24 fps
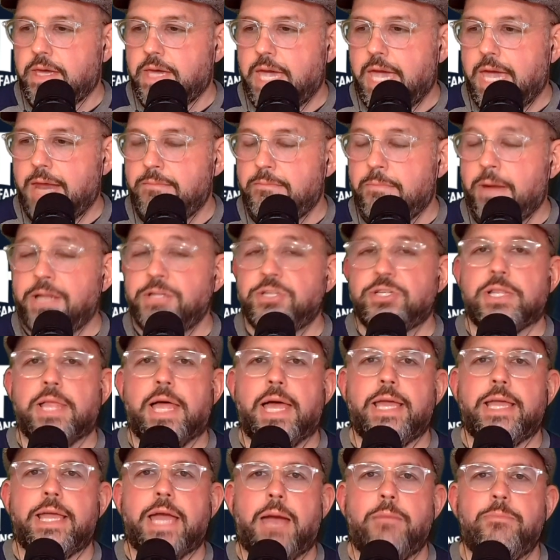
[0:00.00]
And much
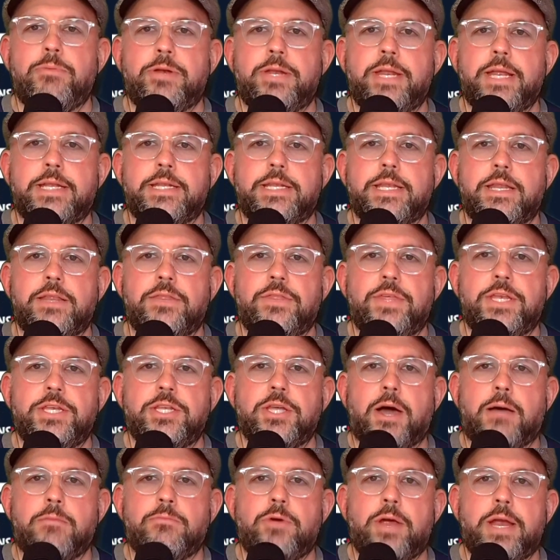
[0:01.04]
like I predicted that
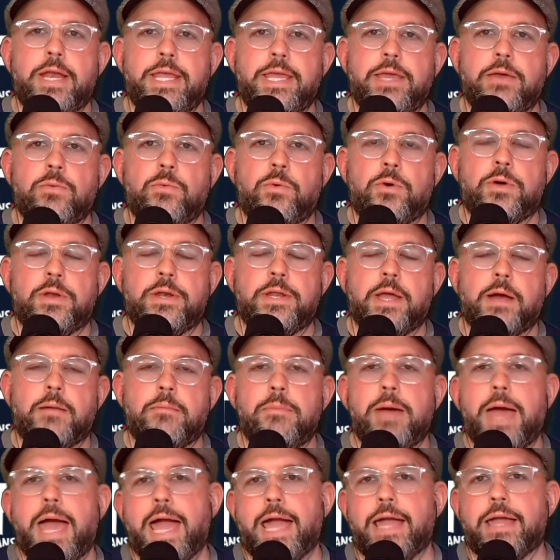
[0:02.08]
Tom Brady would come
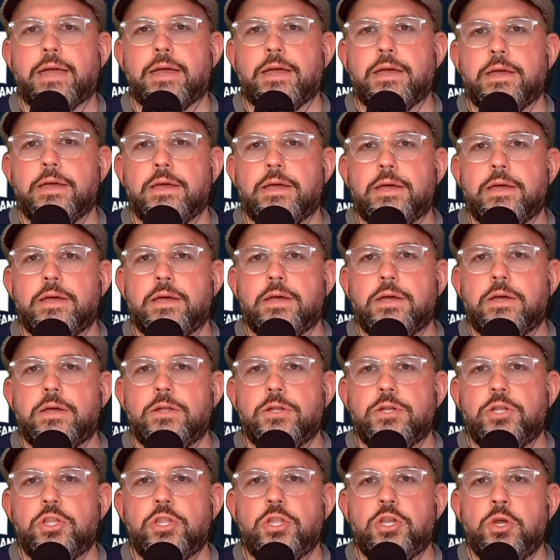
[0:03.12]
back
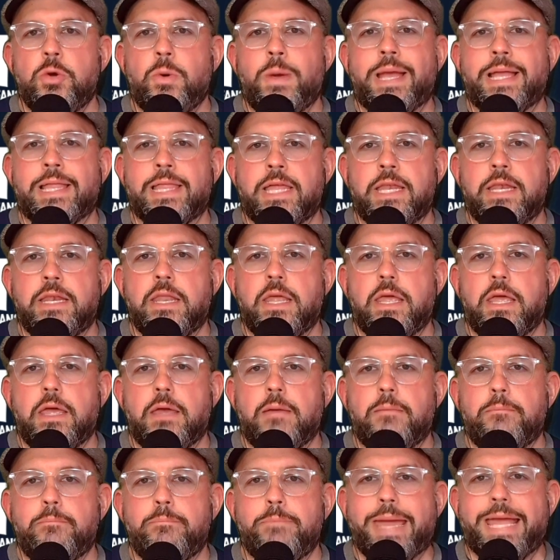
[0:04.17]
to the New England
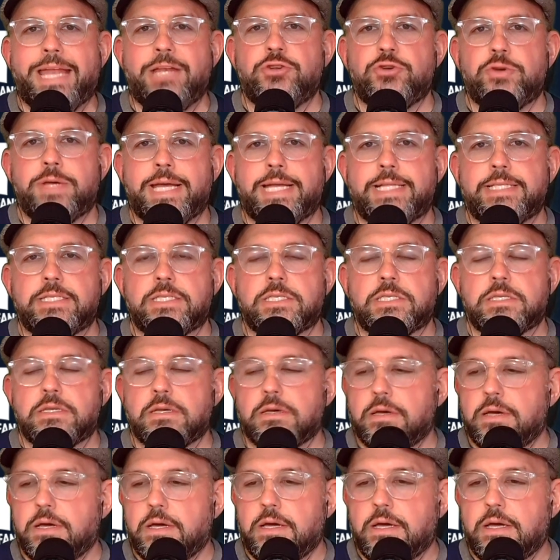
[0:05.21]
Patriots,
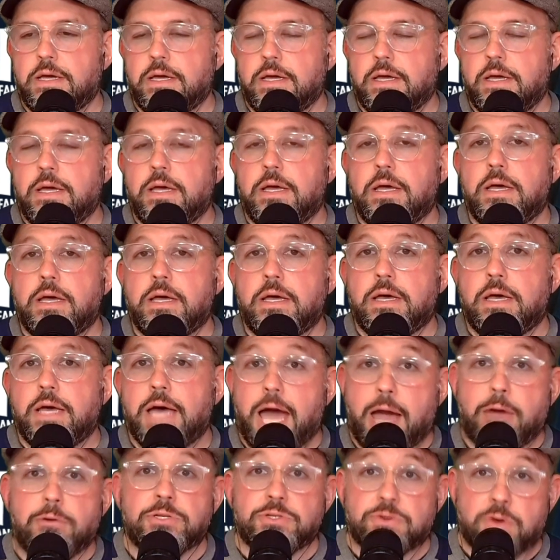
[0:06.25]

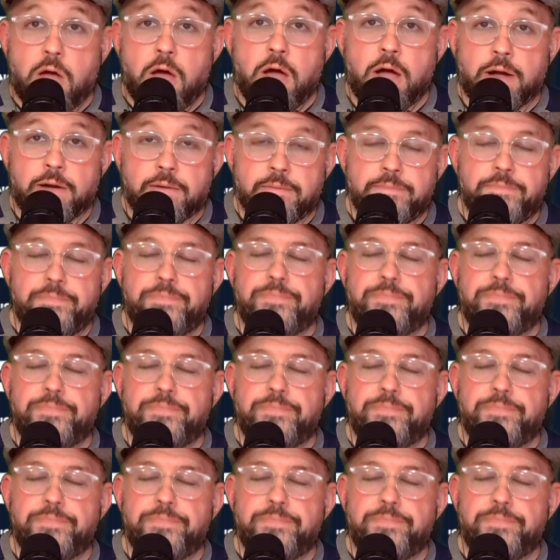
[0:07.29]
I was wrong.